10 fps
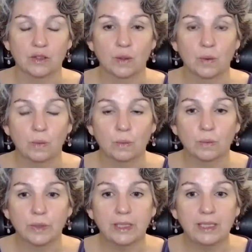So
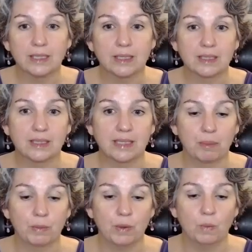really in this
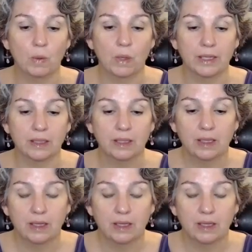step, we want to